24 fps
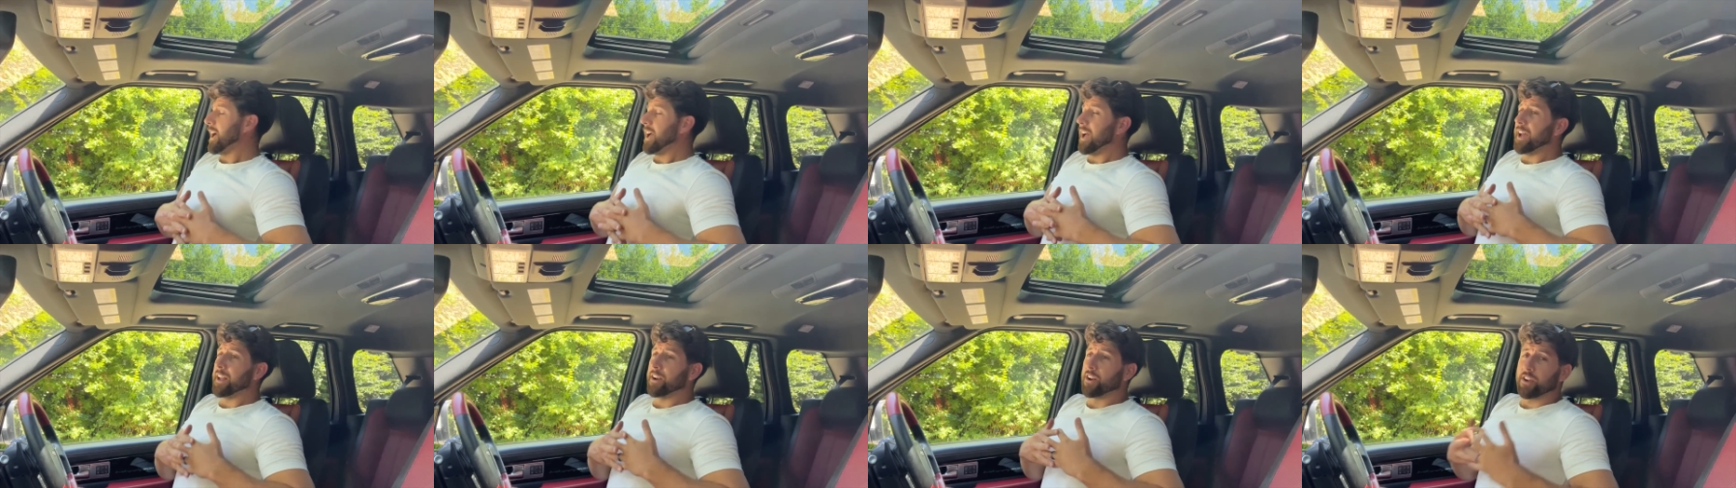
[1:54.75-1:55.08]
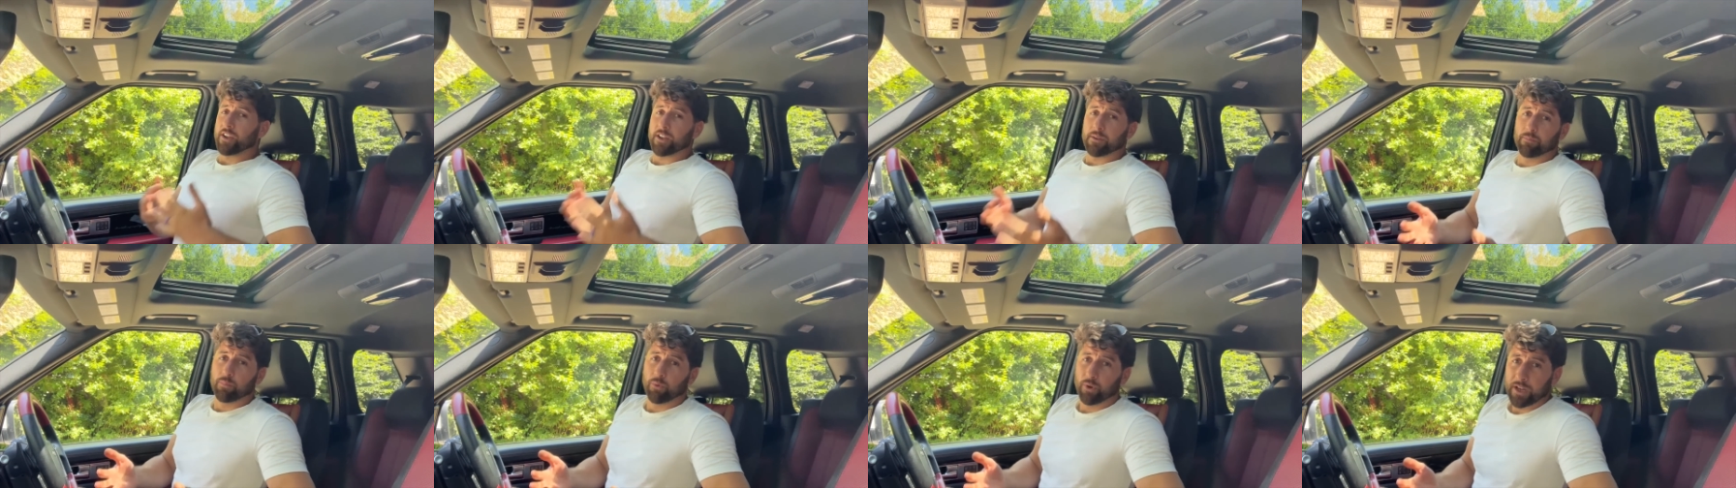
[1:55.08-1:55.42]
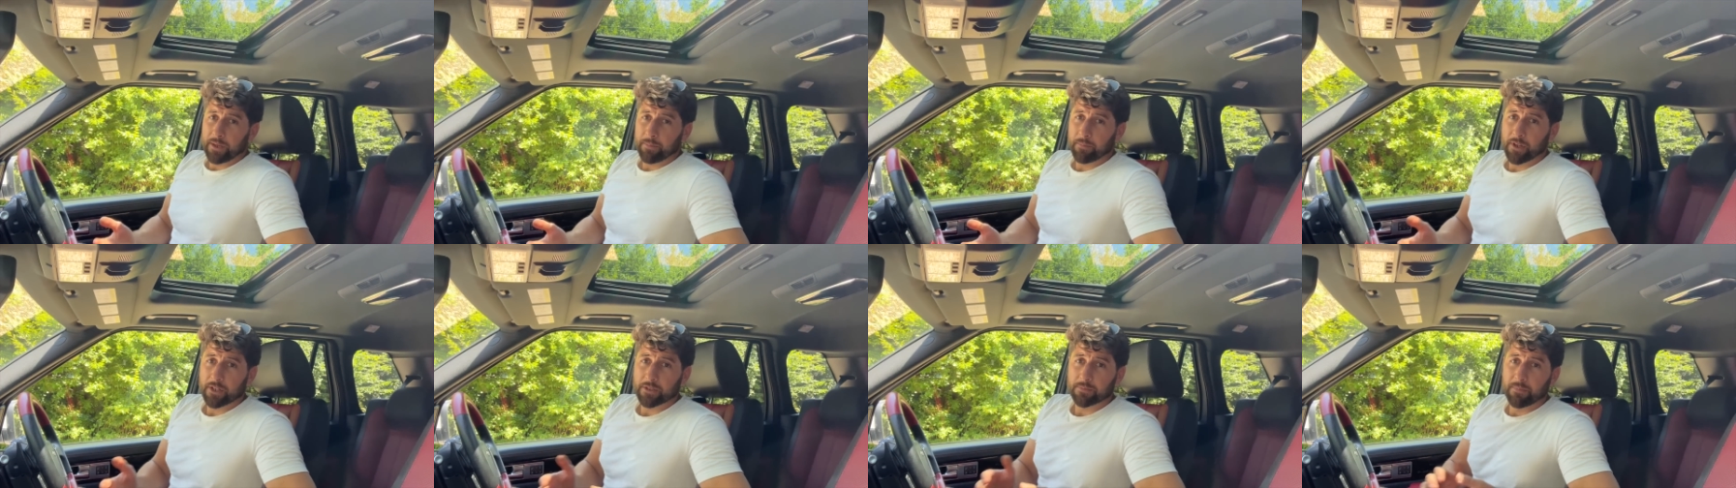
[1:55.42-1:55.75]
and I can pretty
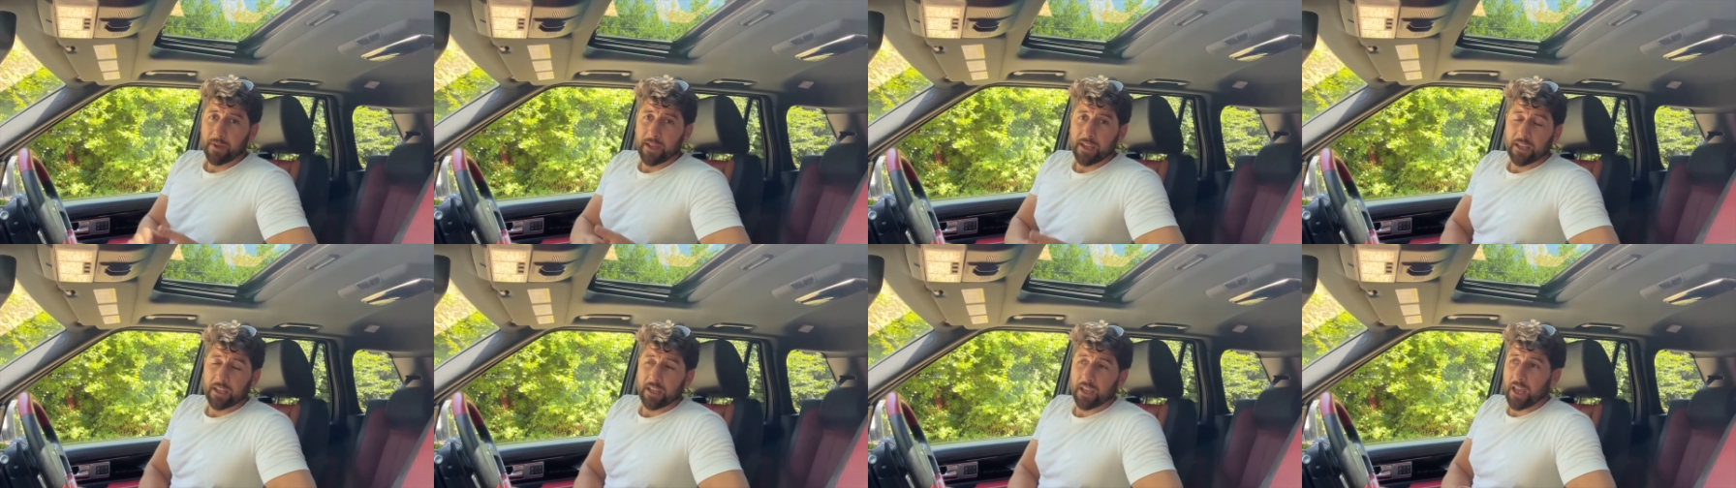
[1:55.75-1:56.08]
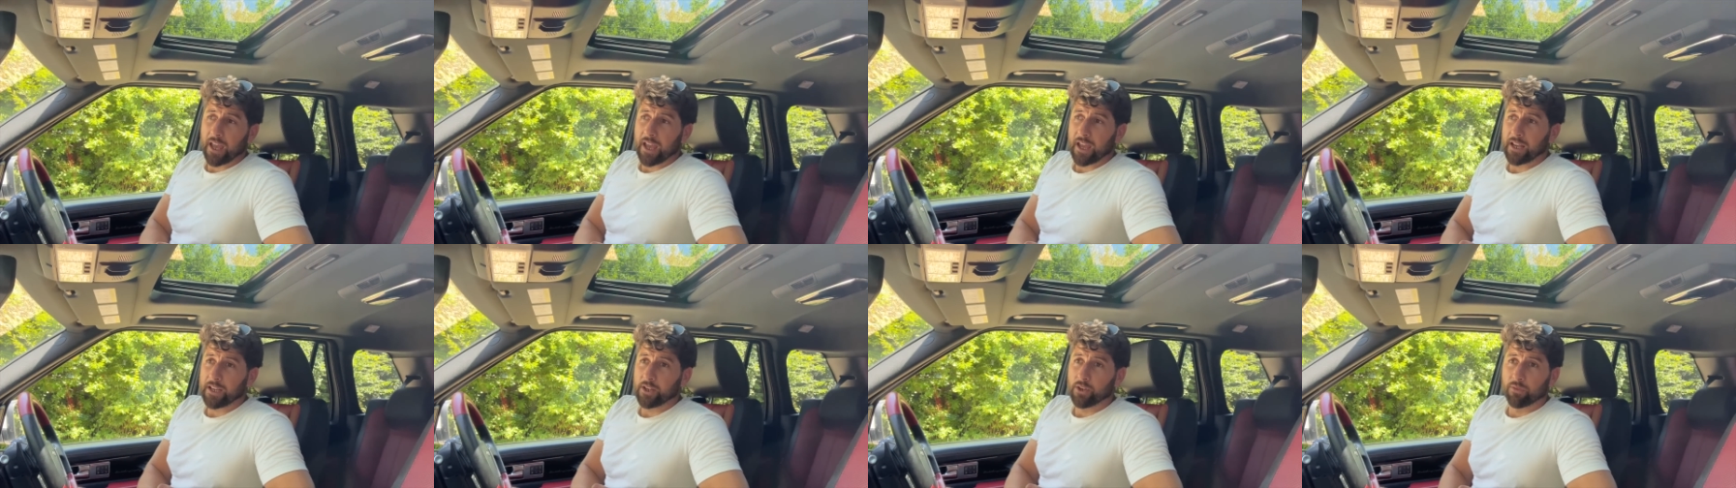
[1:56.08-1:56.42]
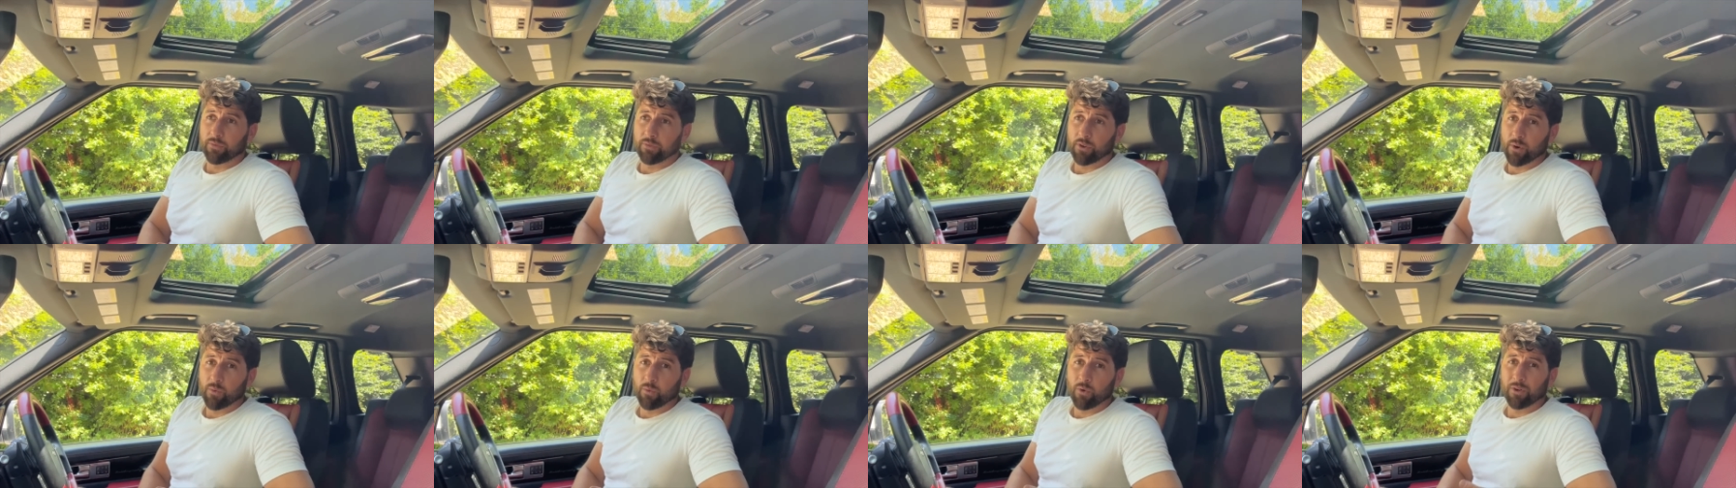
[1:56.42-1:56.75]
much make any
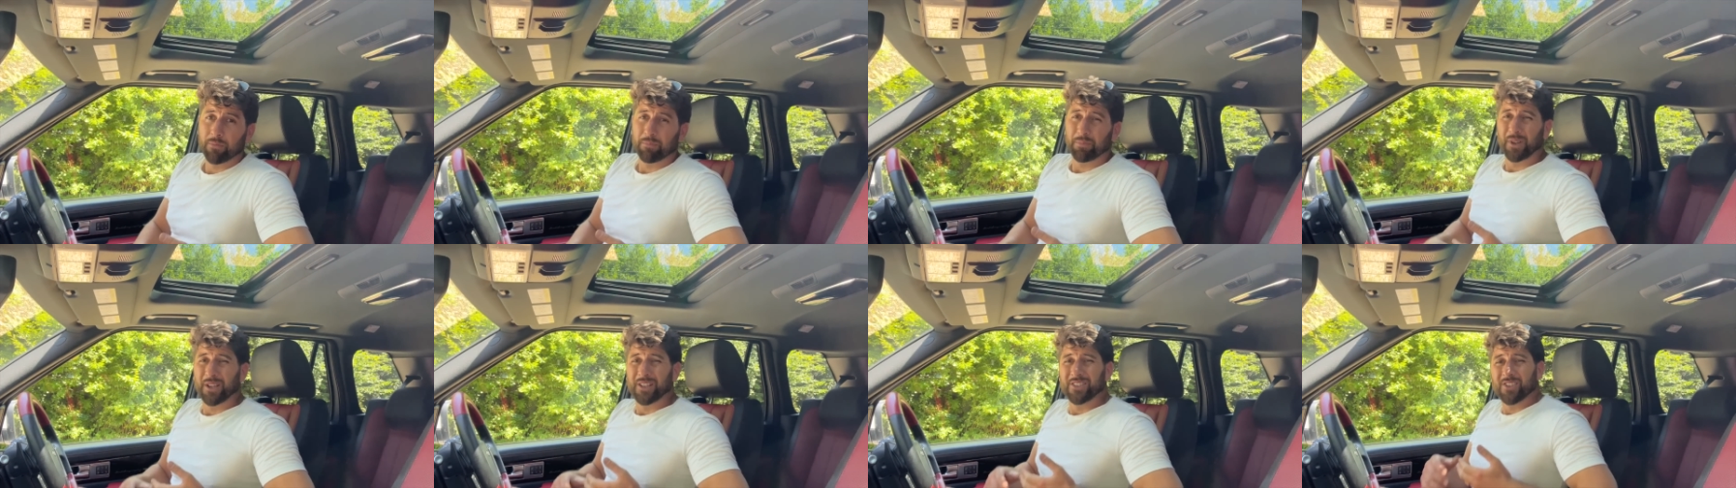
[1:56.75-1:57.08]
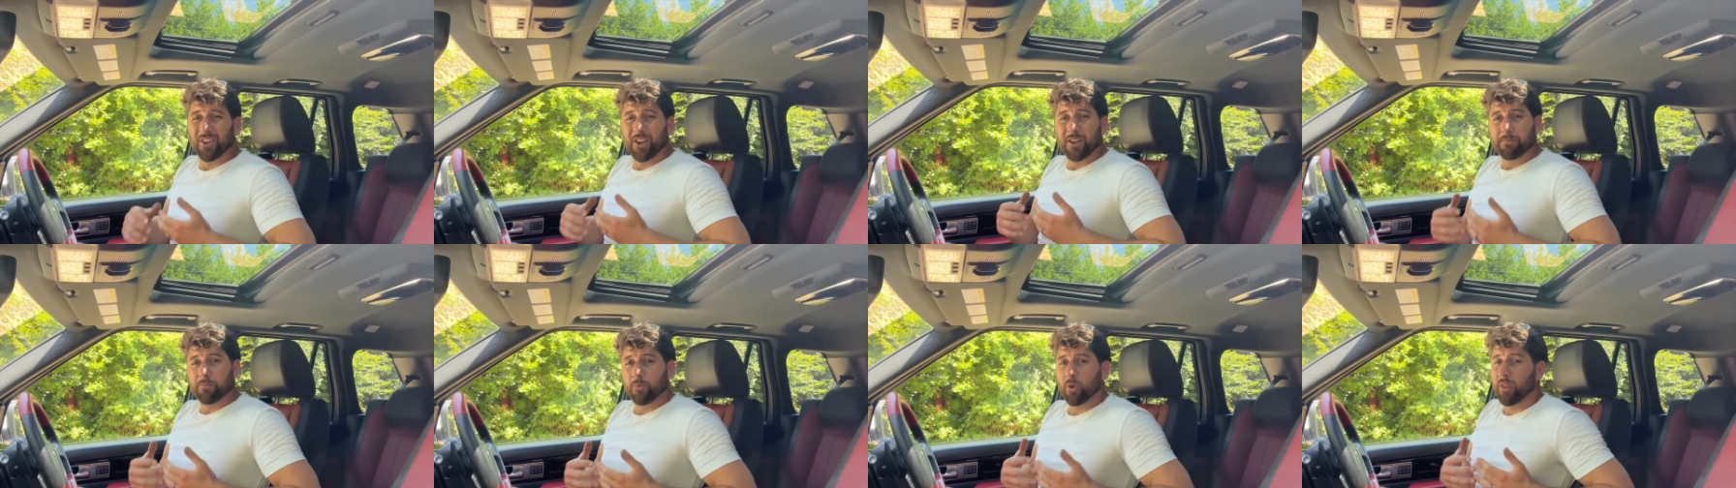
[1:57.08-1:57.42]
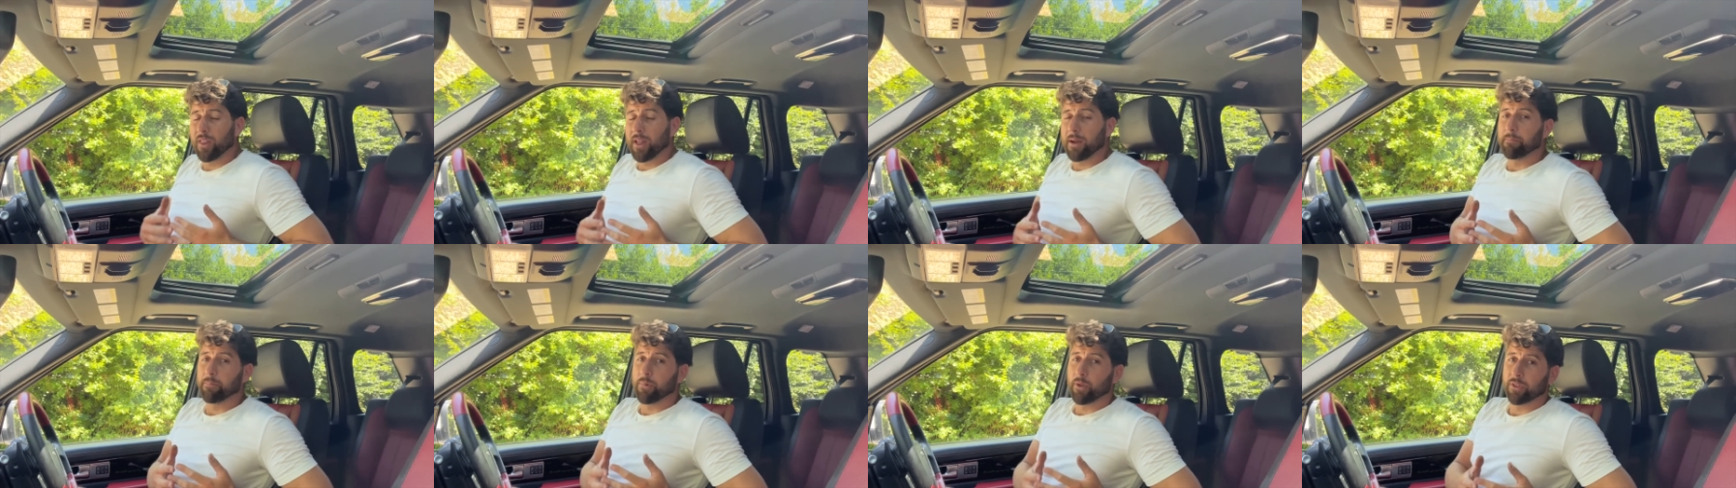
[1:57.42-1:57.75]
offer I want because I'm not
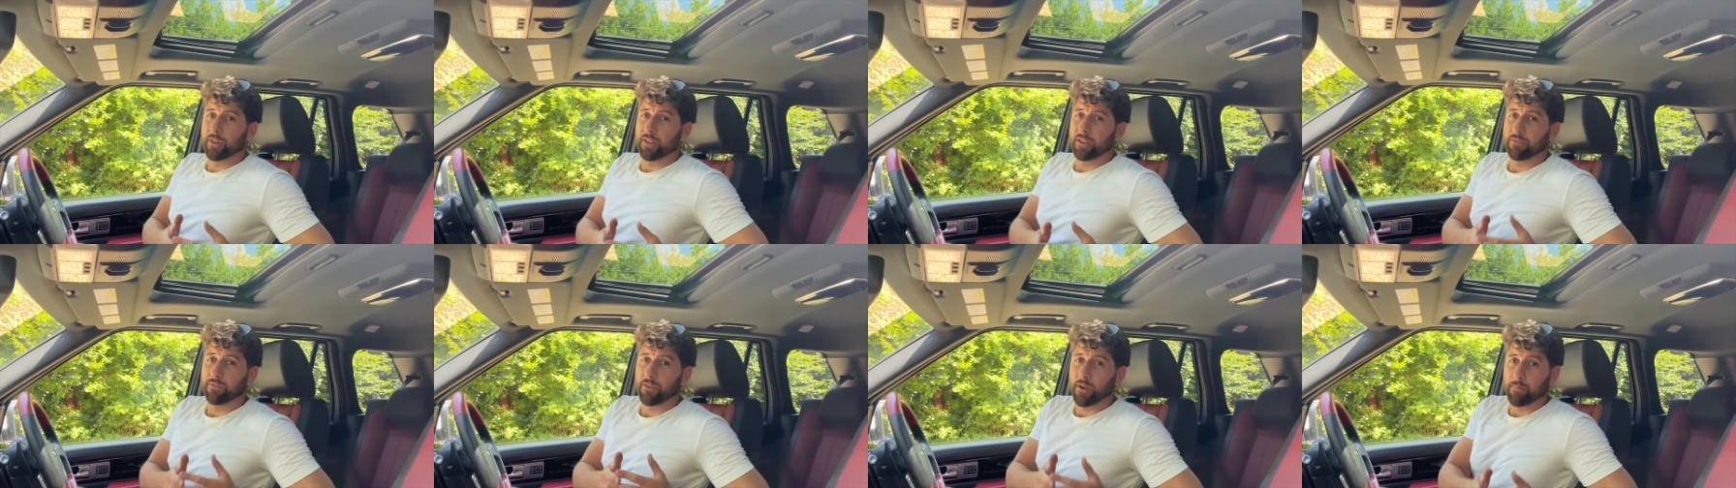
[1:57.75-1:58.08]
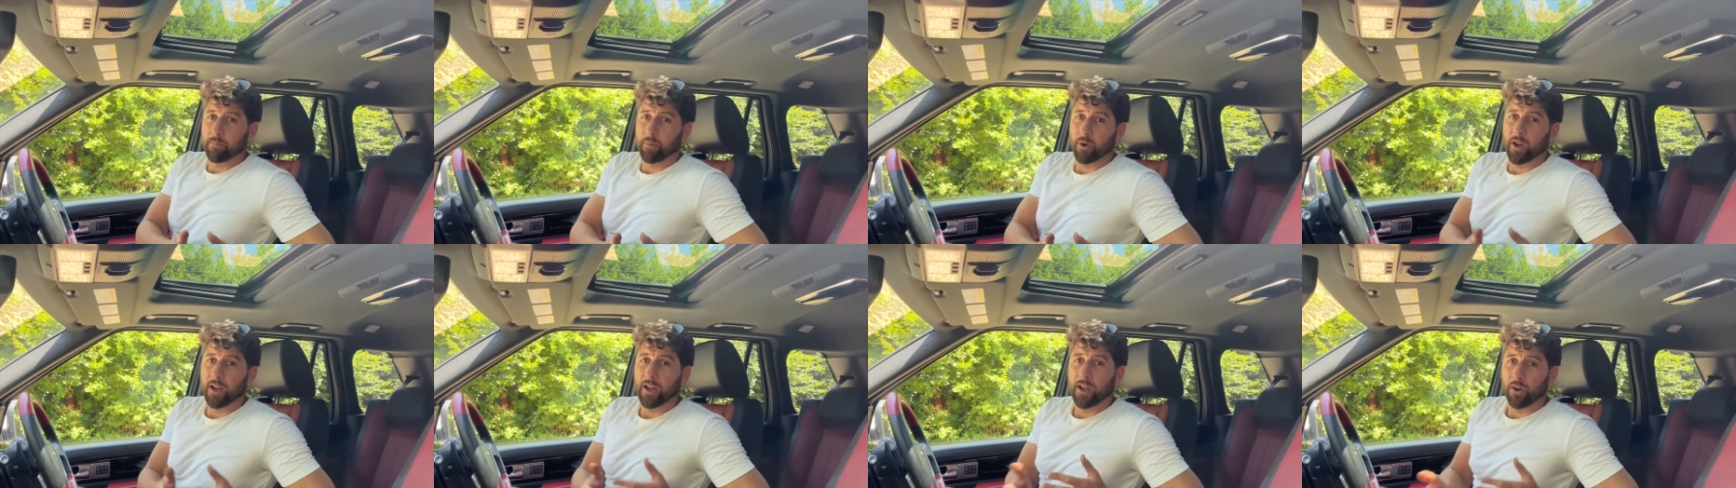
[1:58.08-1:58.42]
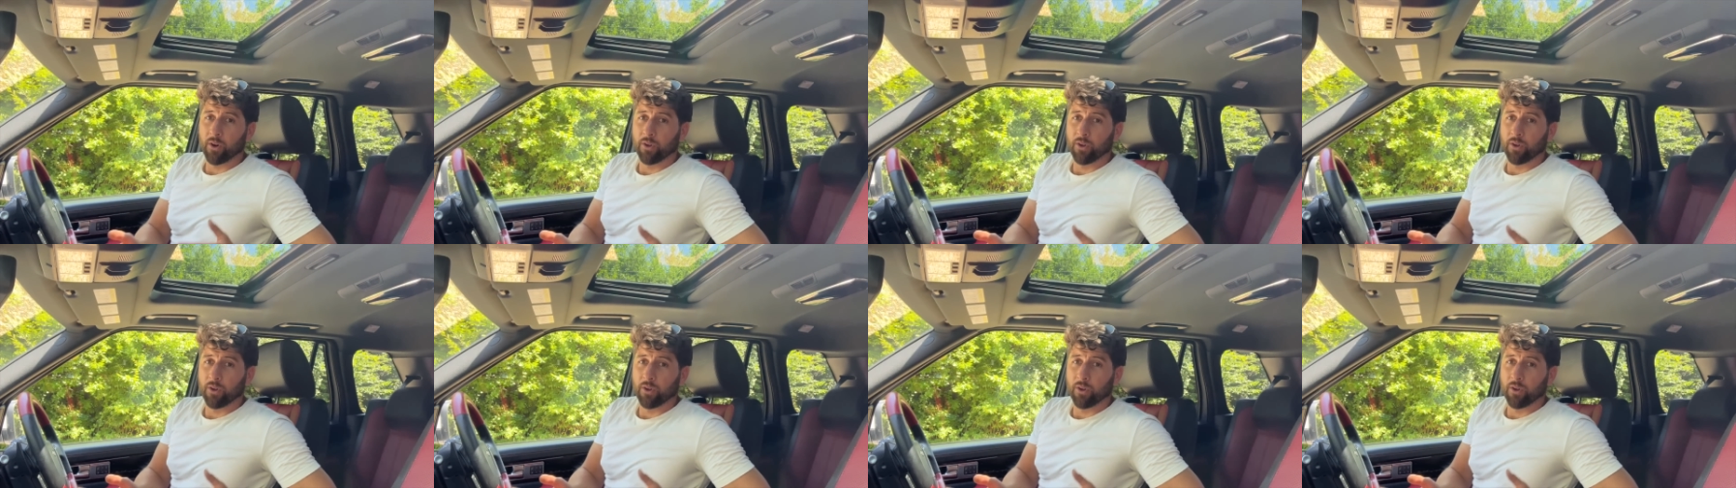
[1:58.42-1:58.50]
that bothered if I buy it